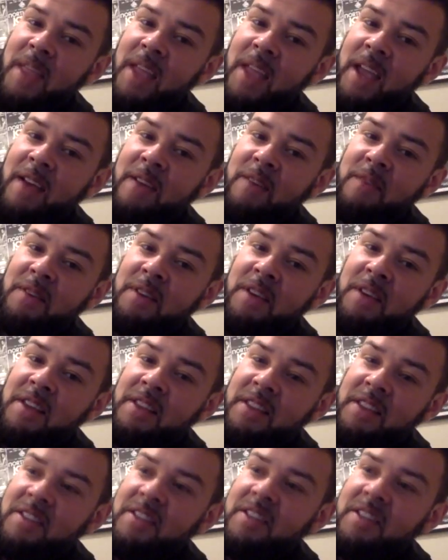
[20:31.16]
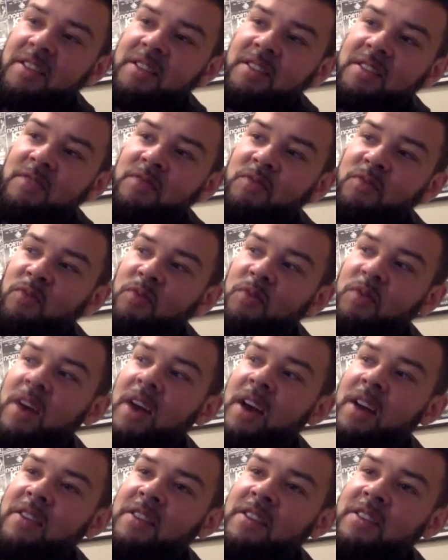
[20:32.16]
And this is
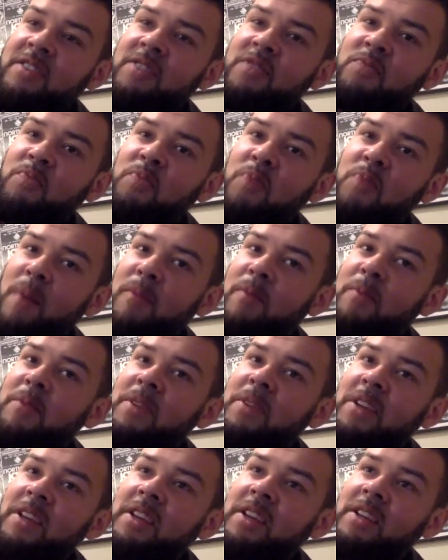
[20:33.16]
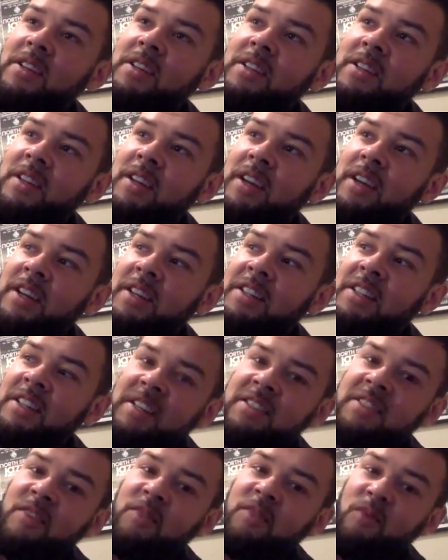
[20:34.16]
probably a
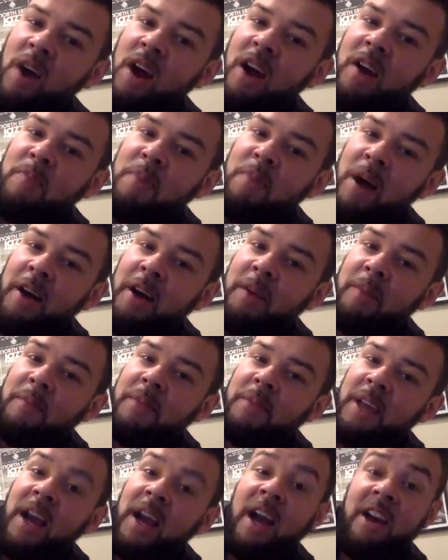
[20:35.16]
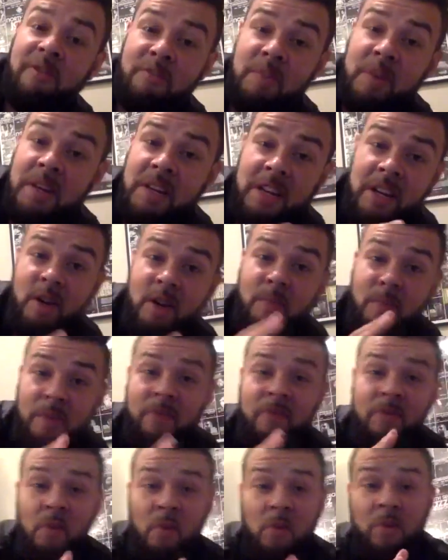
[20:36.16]
decent rock bottom. Like I've been here
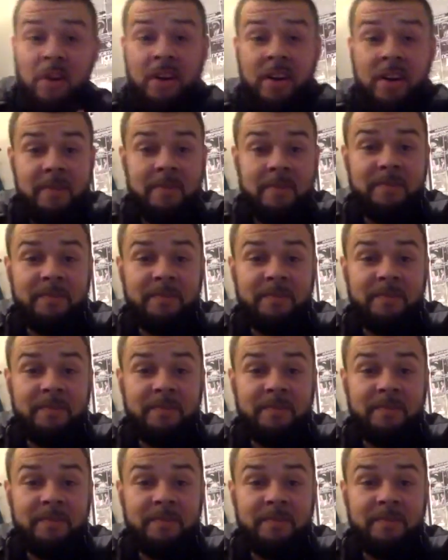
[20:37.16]
before,